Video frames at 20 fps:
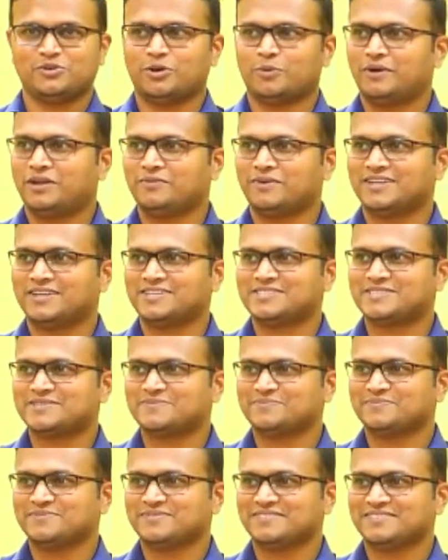Nobody
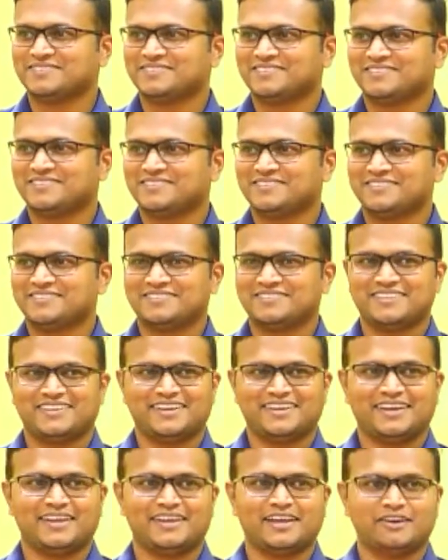wants.
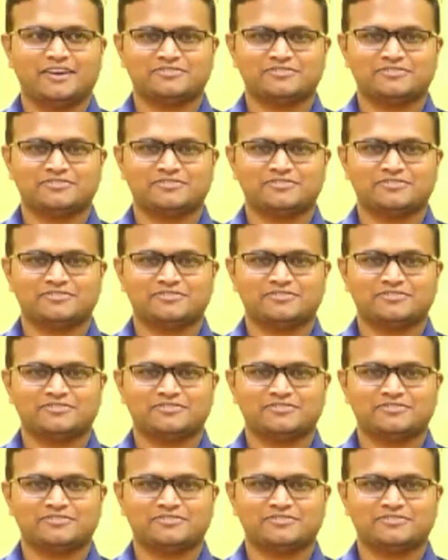And